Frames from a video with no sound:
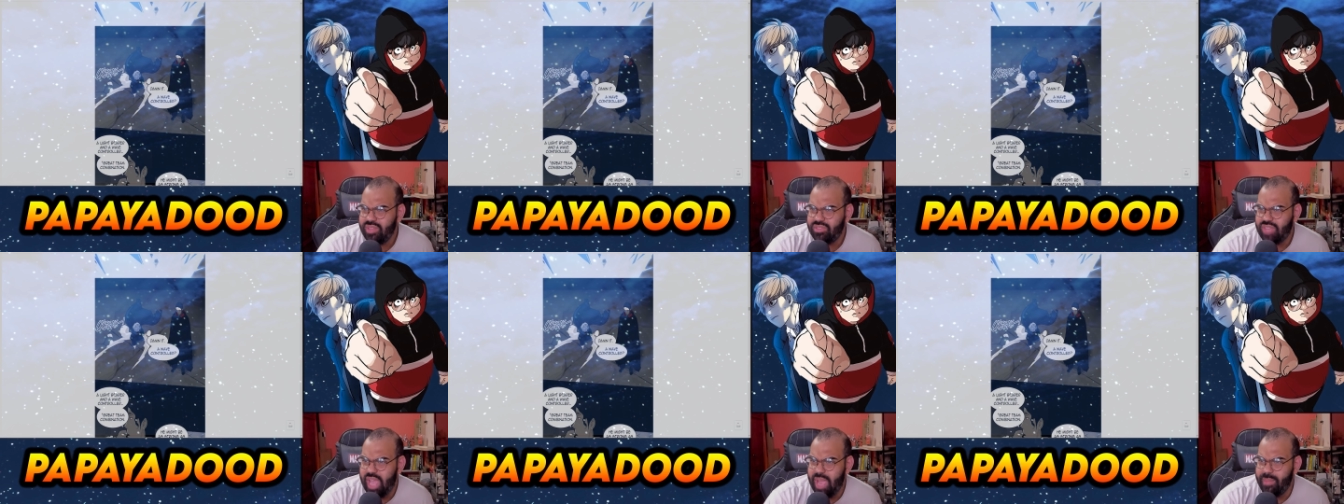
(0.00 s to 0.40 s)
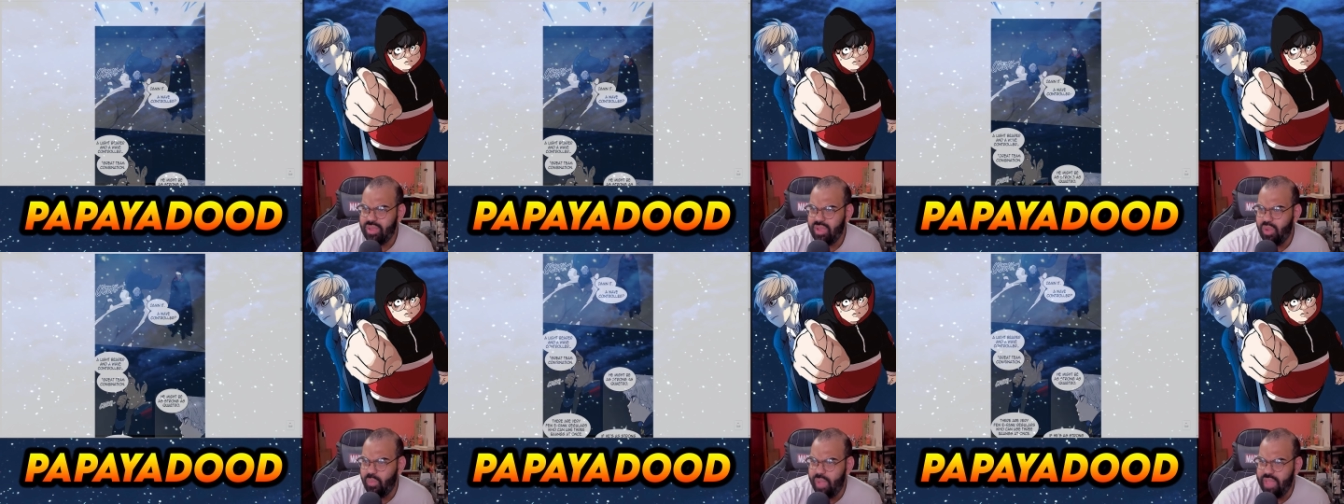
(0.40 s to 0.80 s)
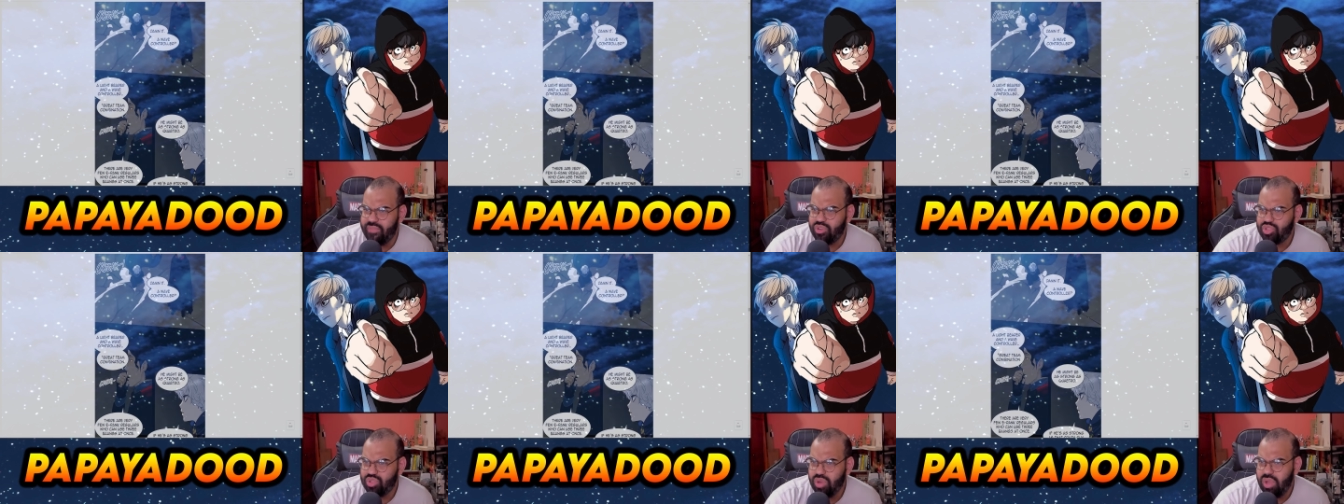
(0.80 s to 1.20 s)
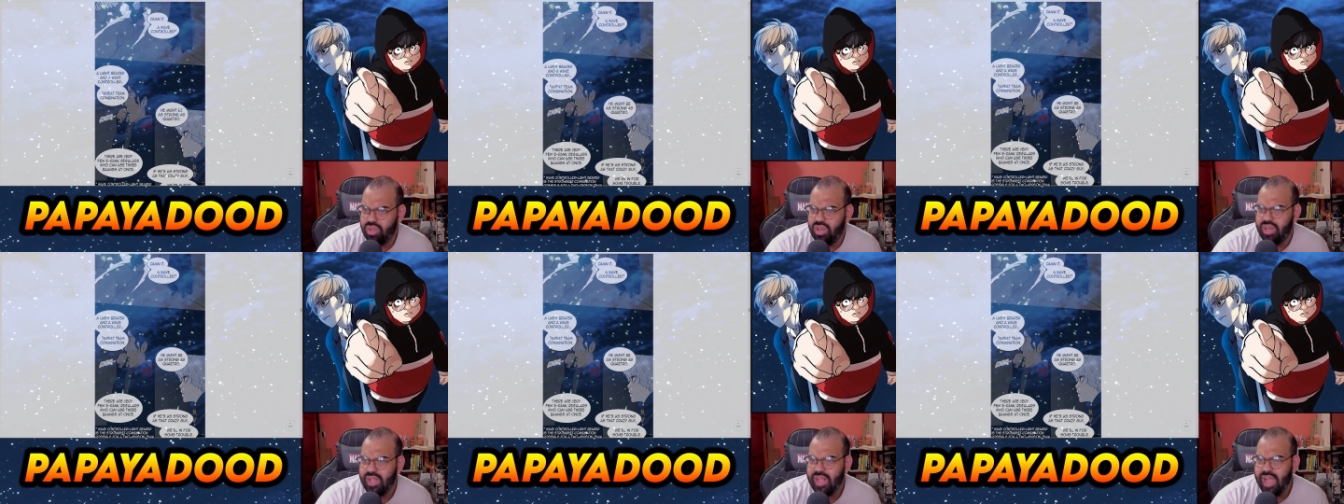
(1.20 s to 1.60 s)
Damn it, a wave
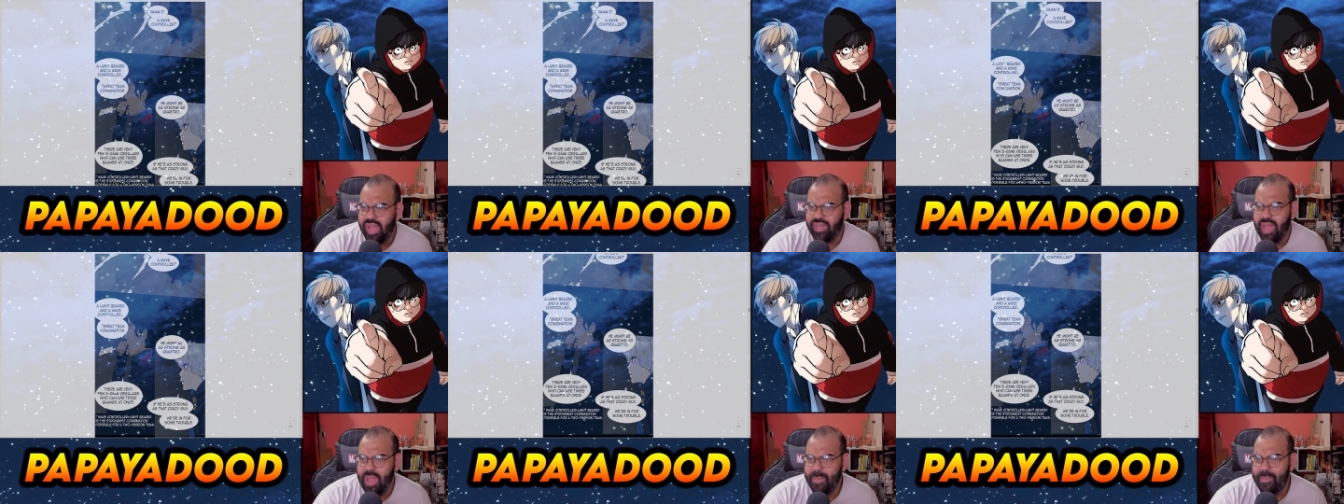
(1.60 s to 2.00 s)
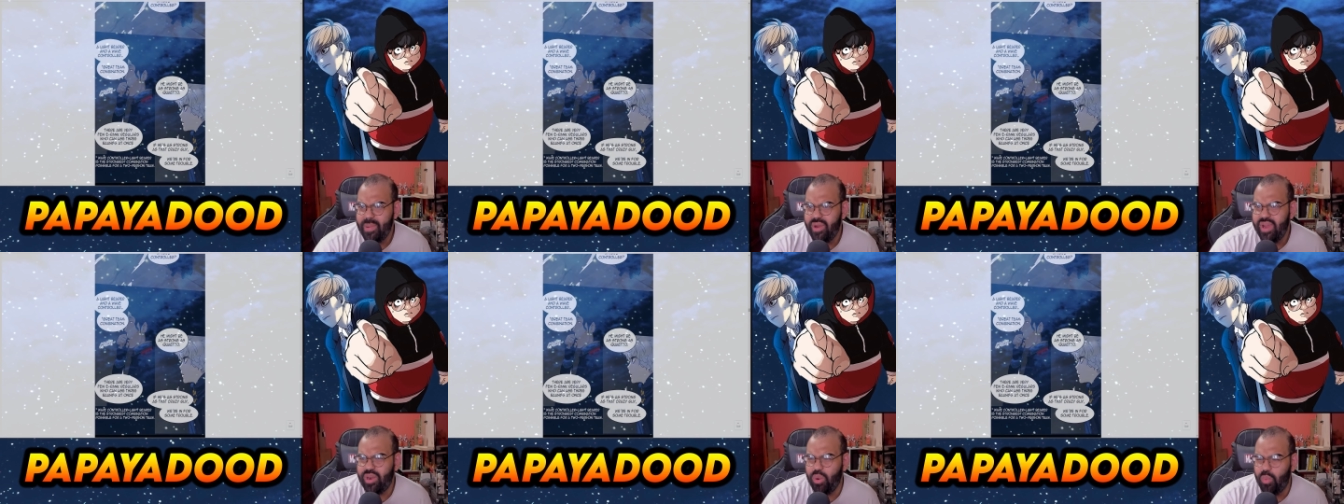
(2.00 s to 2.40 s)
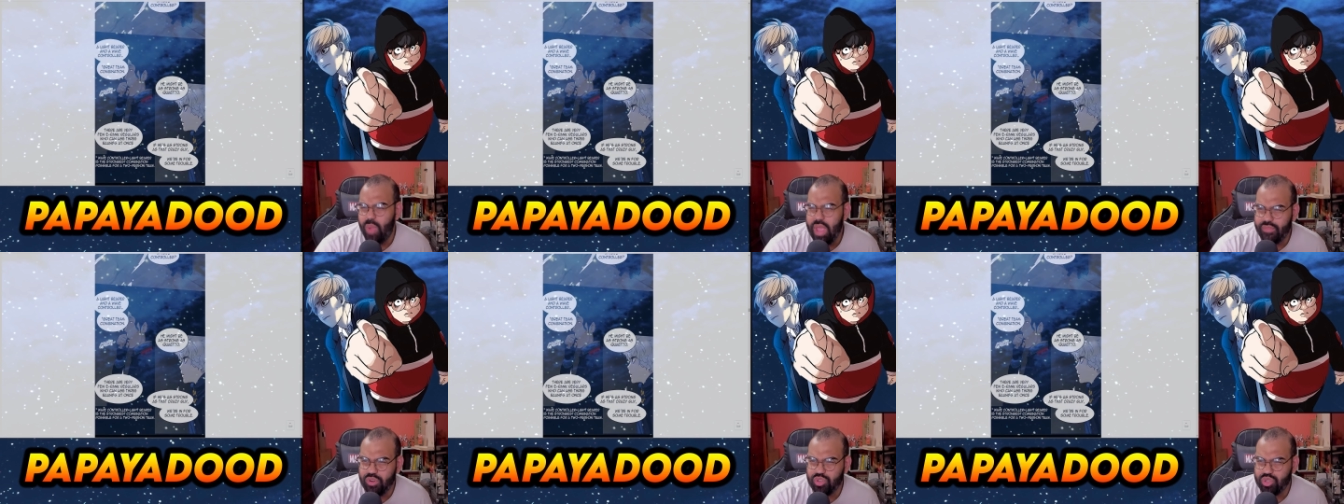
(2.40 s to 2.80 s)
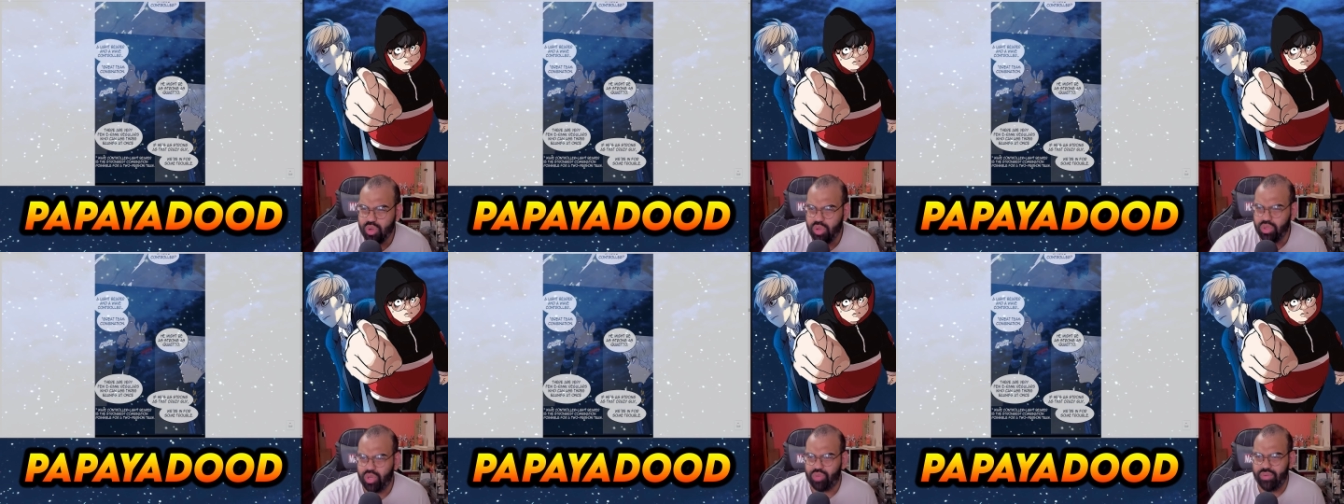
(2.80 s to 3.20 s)
controller, a light bearer, and a wave
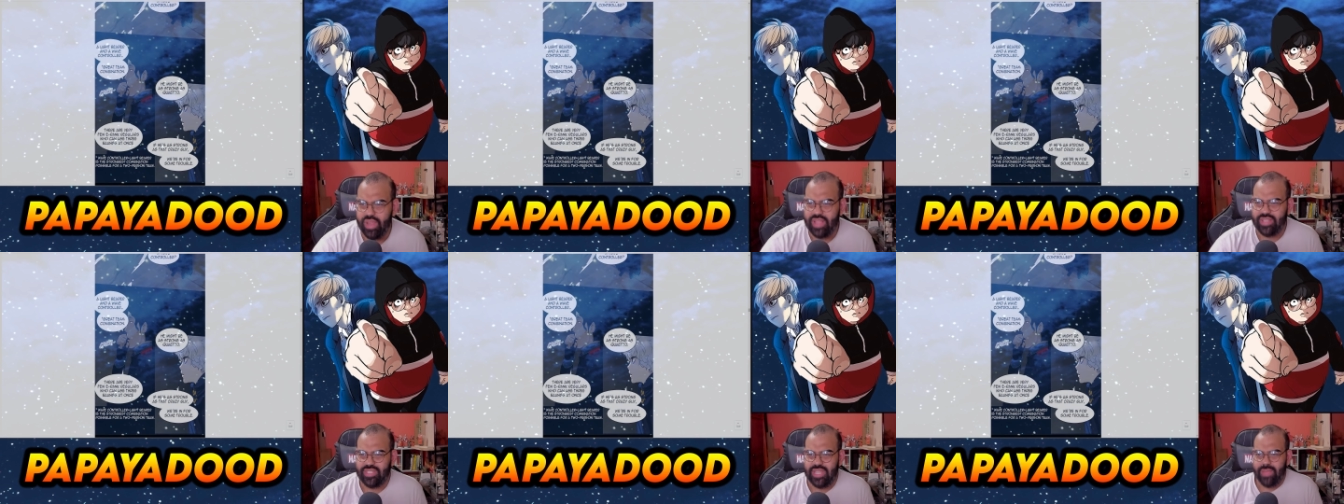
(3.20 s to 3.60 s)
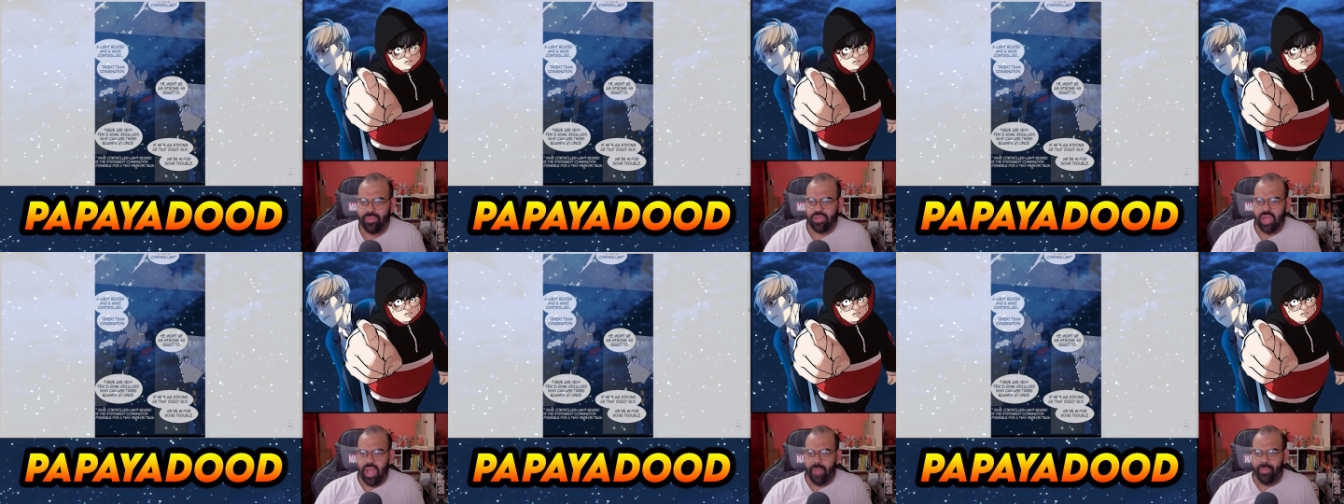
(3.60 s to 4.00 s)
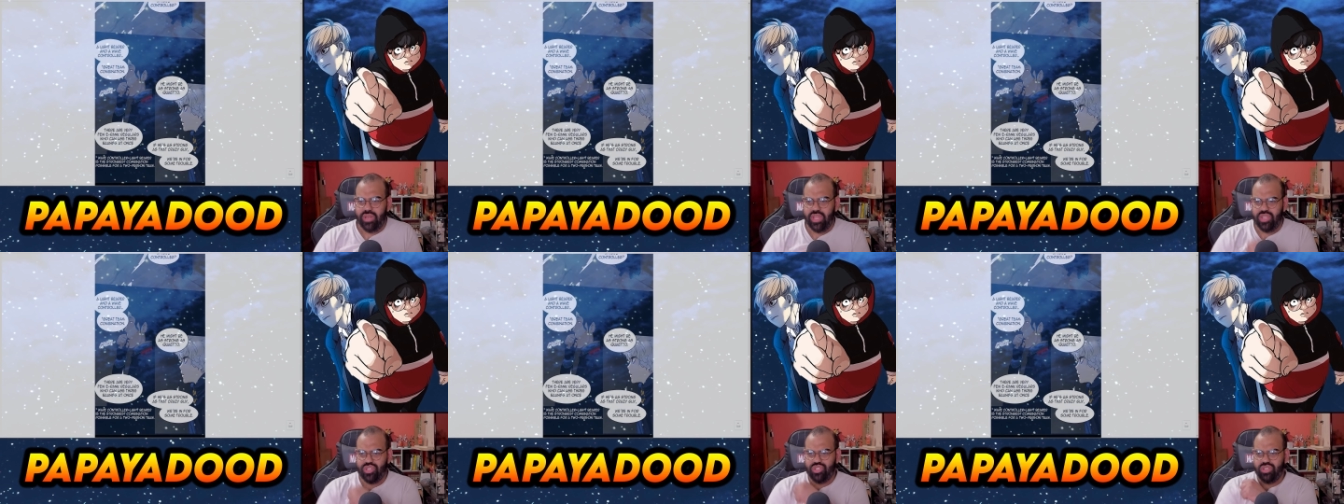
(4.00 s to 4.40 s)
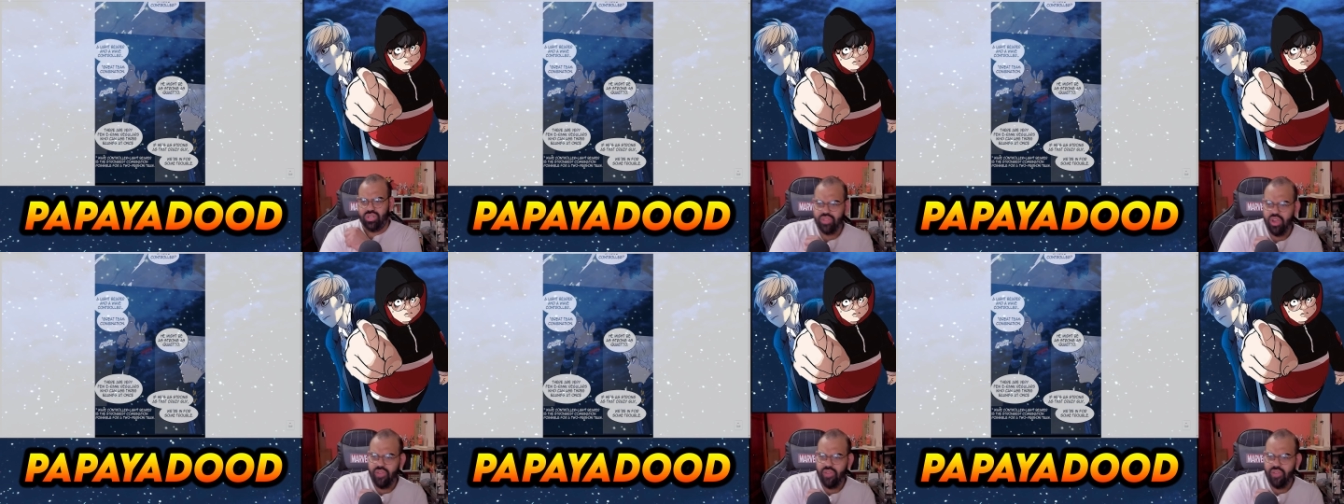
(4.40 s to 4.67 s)
controller. Great team combination.